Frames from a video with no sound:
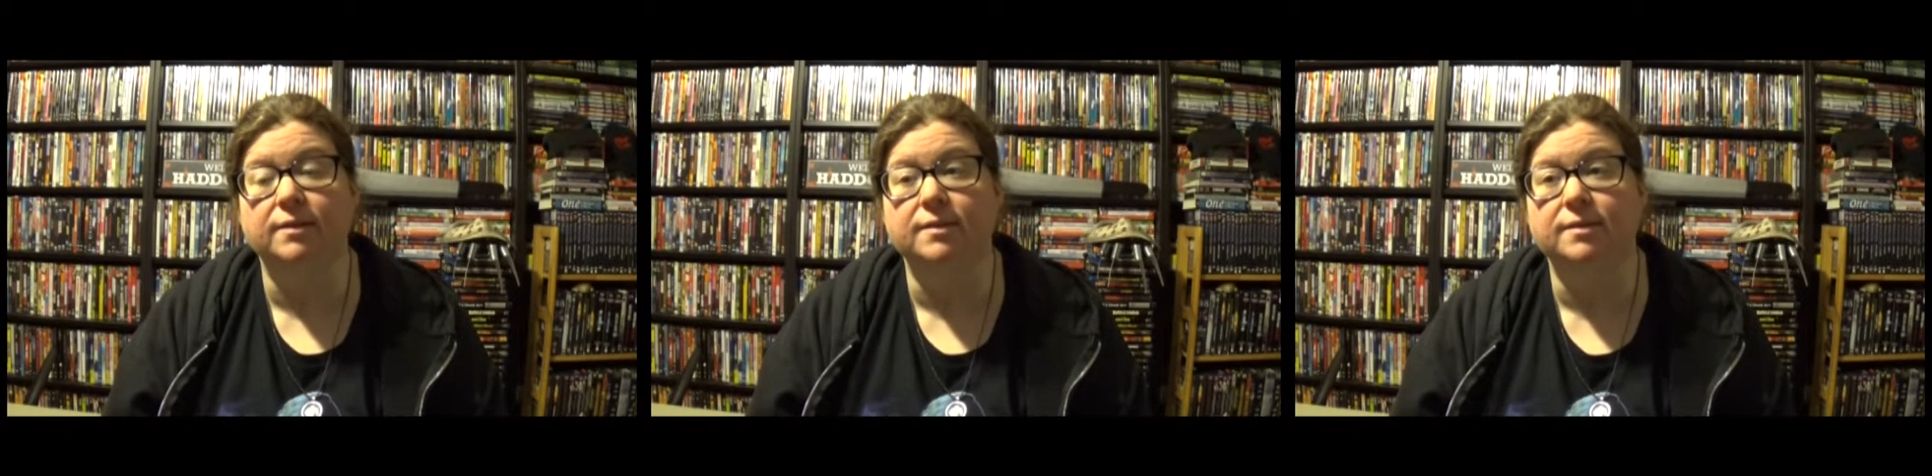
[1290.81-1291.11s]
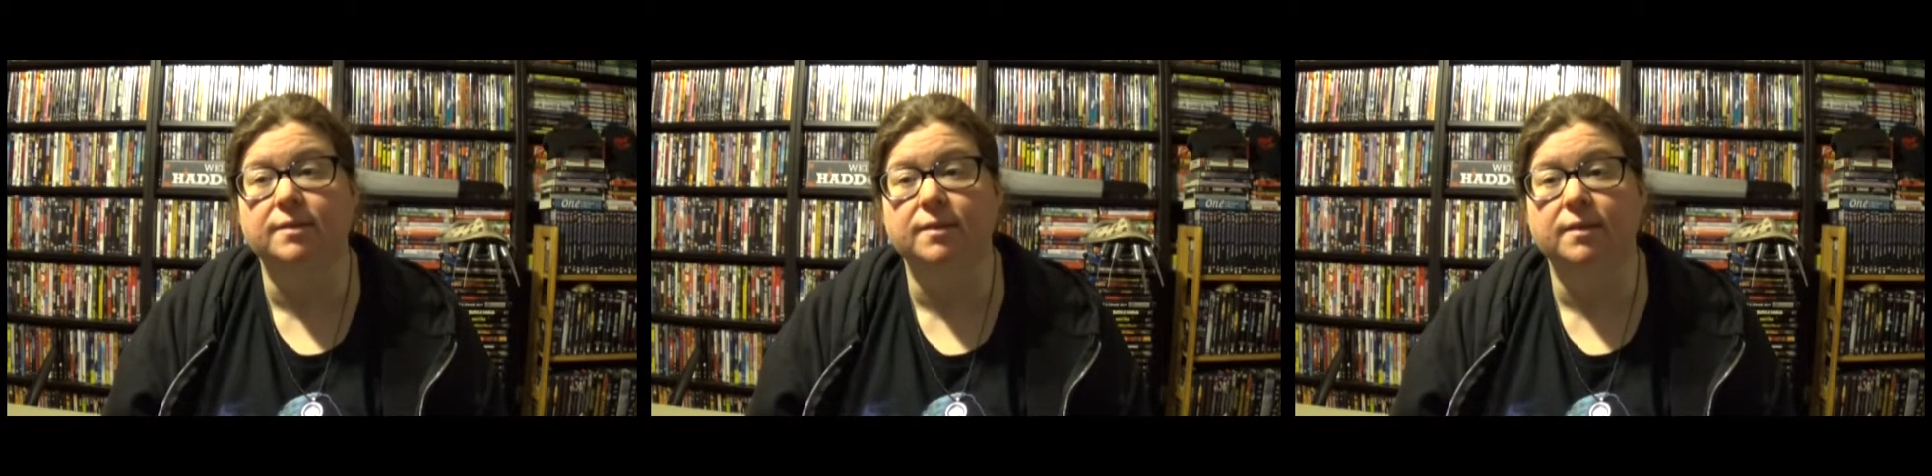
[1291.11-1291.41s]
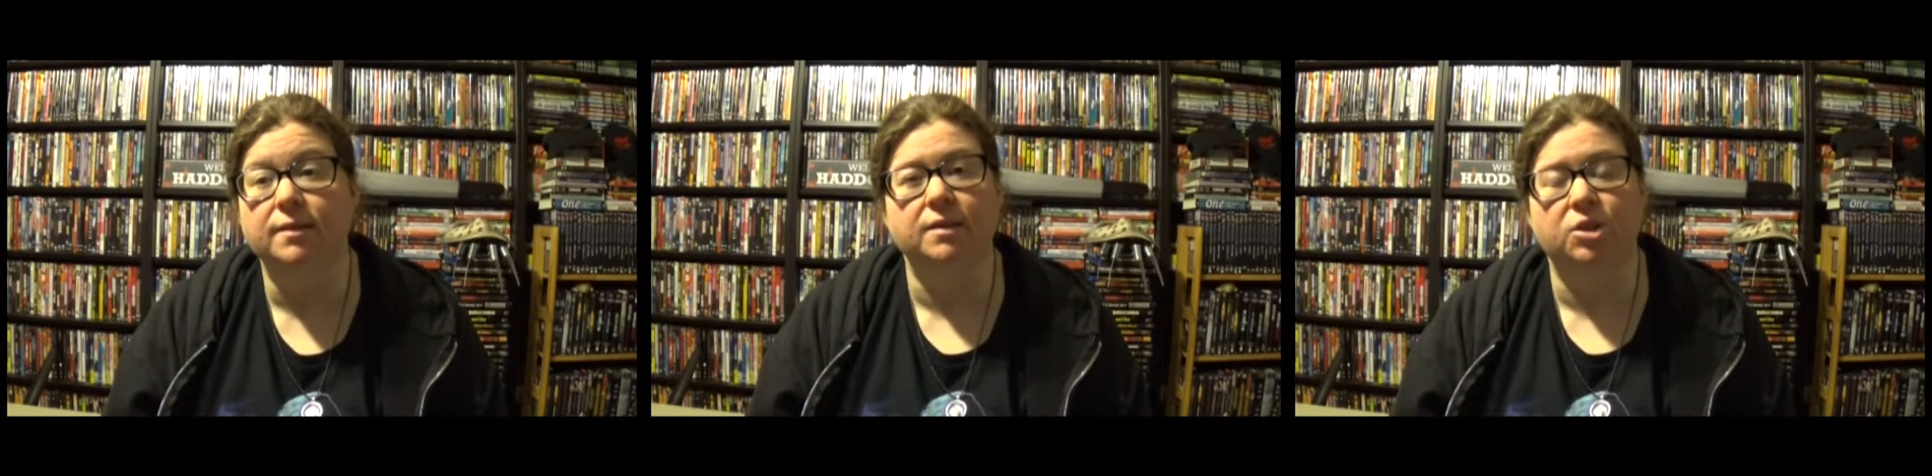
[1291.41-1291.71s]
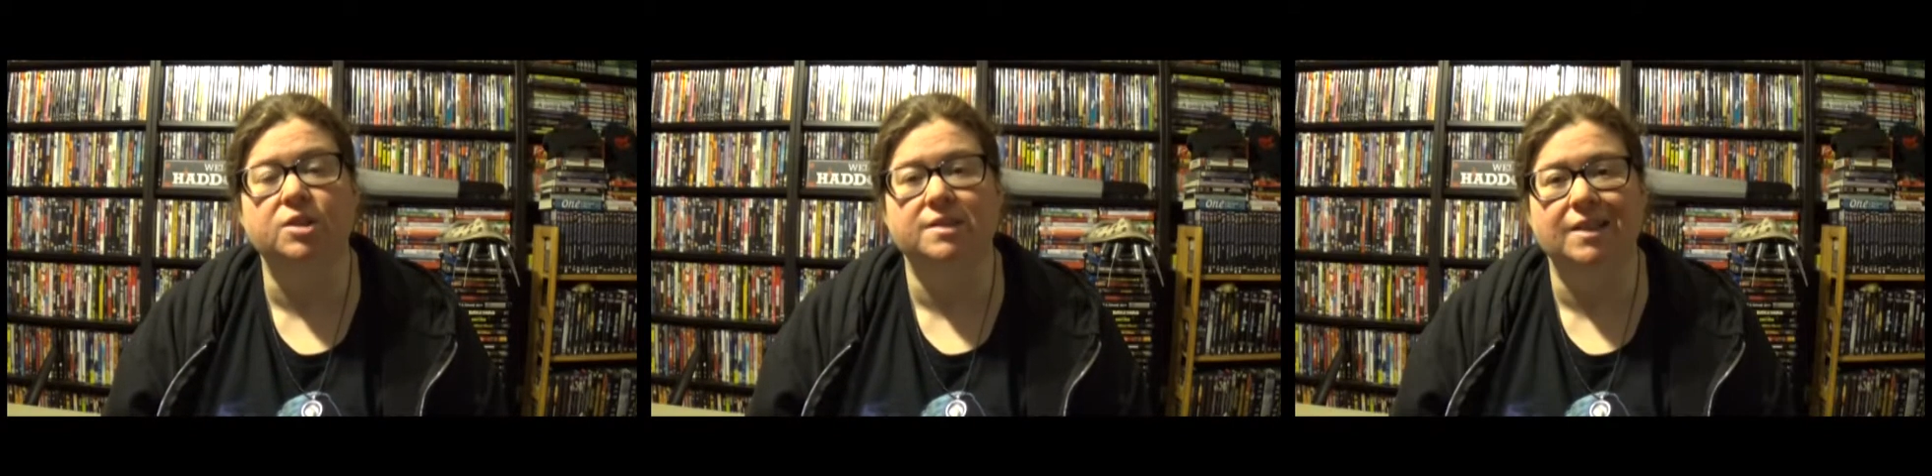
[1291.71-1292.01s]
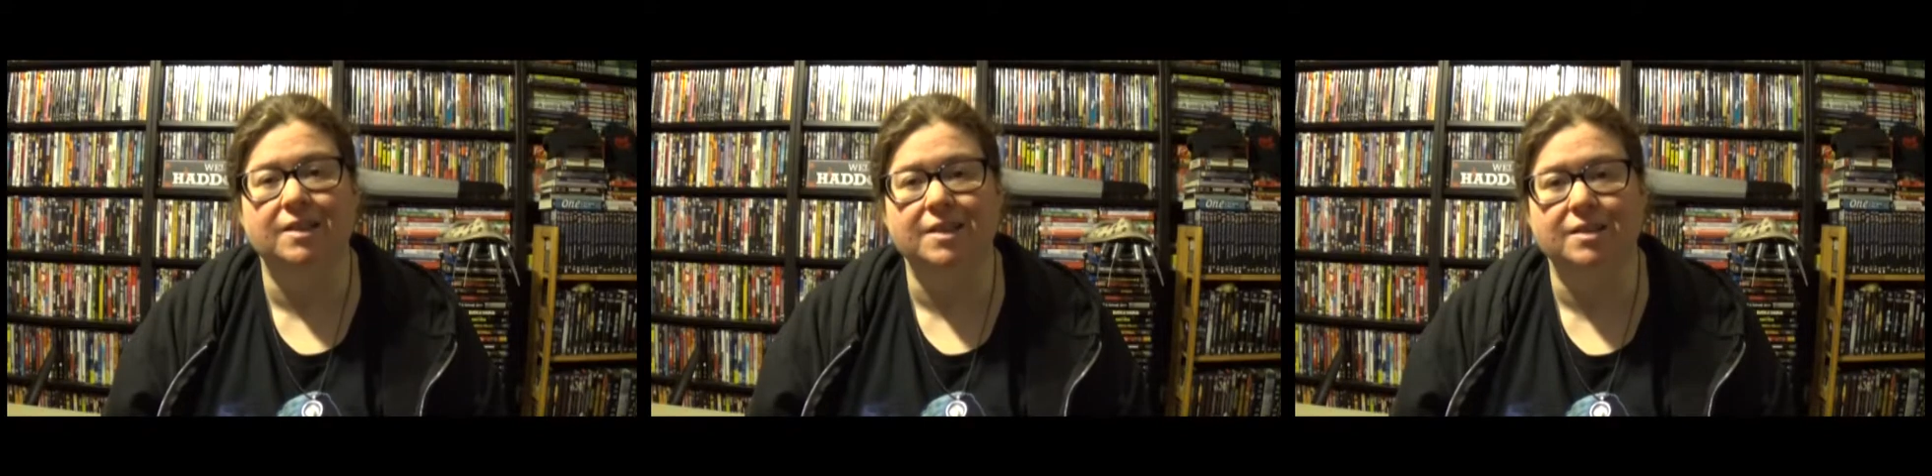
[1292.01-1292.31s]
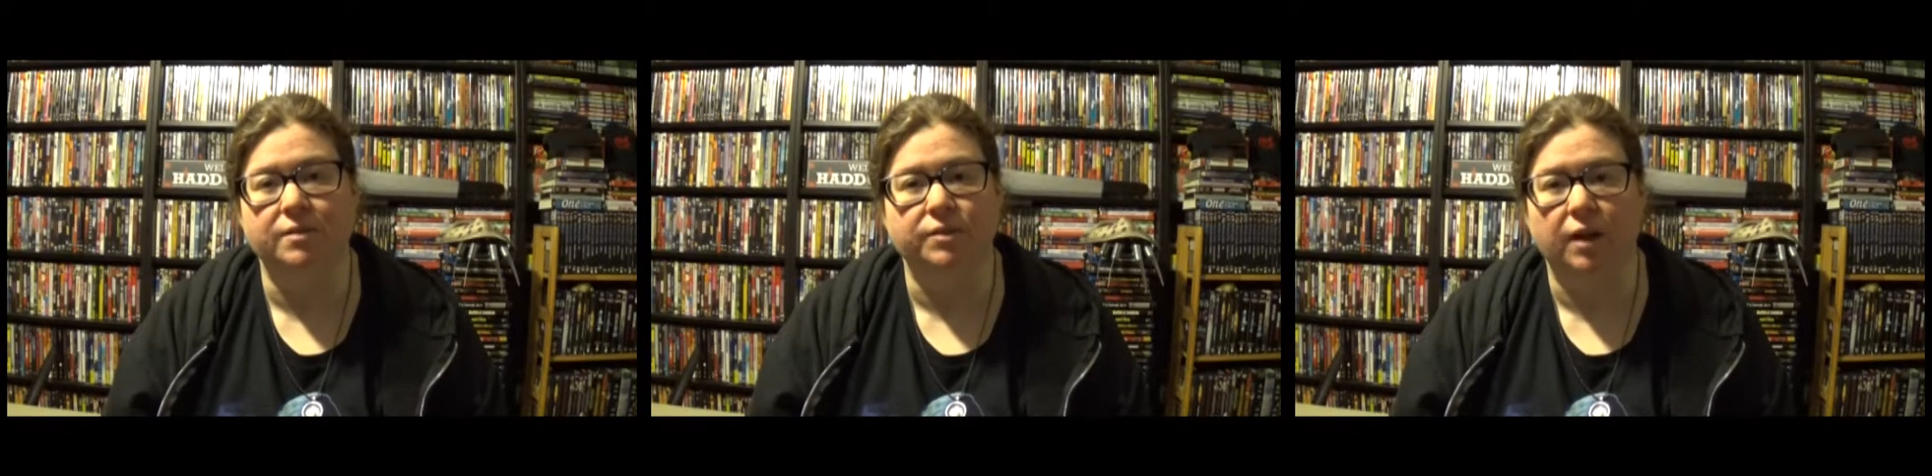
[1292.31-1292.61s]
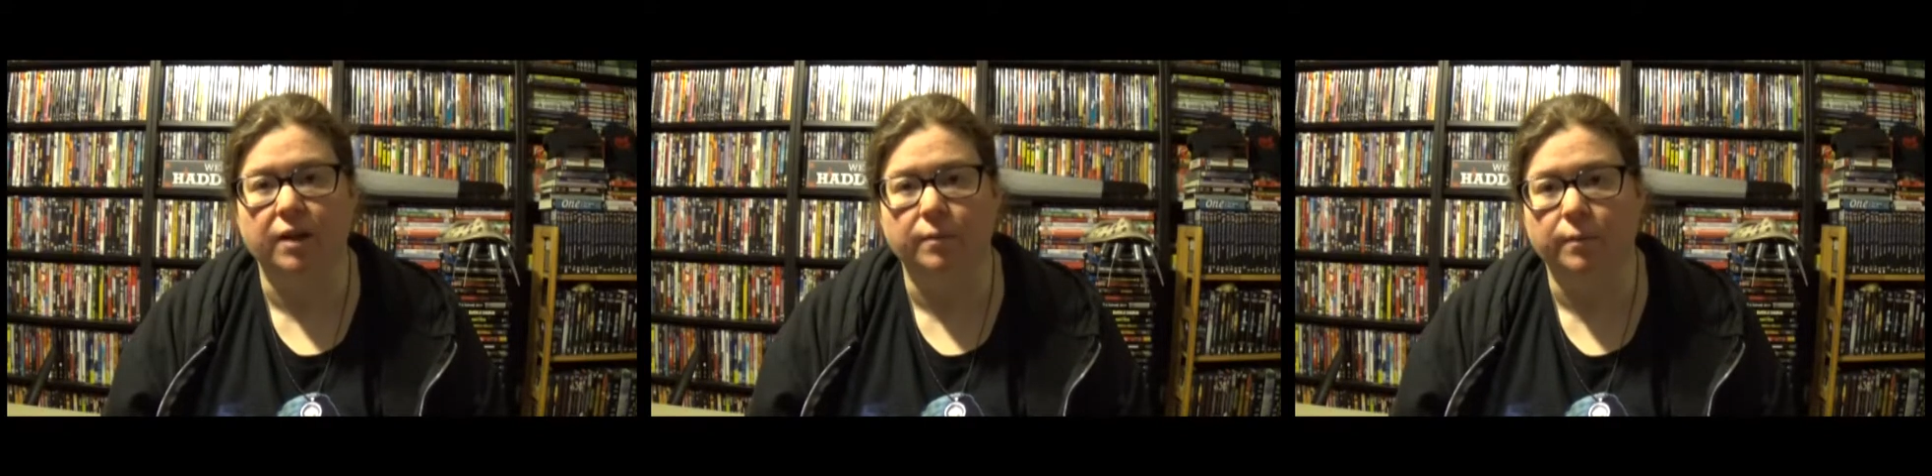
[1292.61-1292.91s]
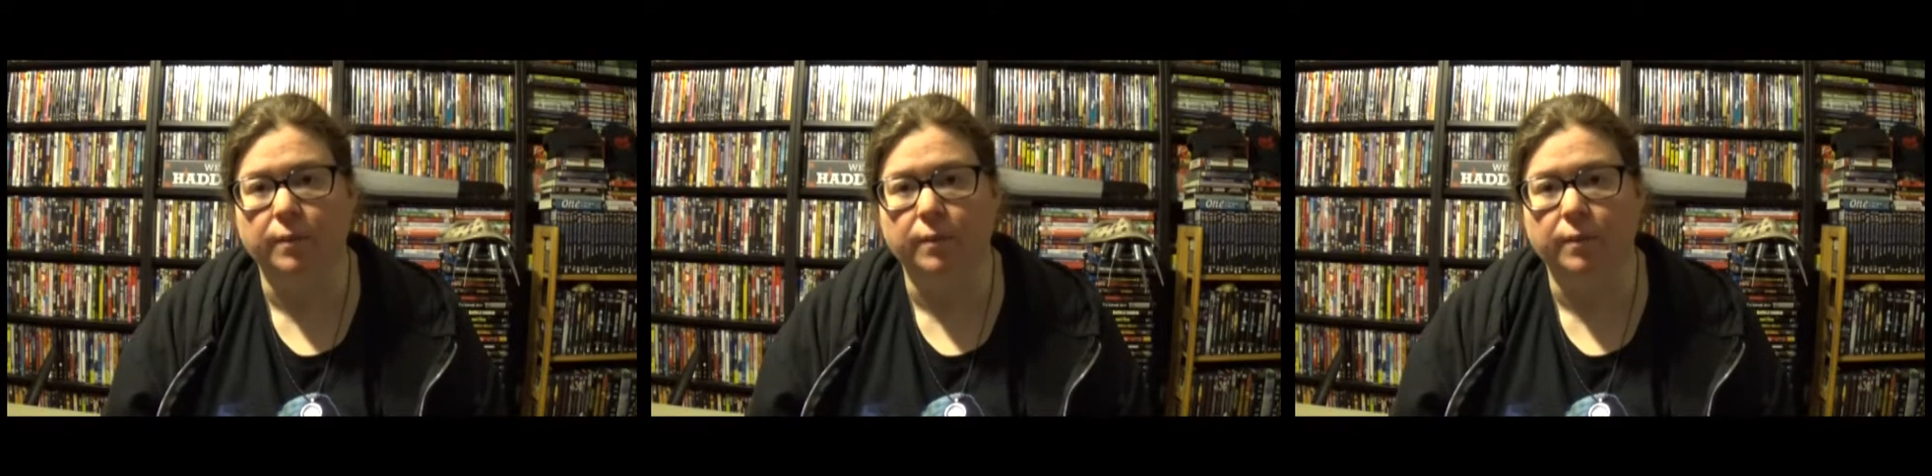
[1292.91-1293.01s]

it's going to stand the test of time,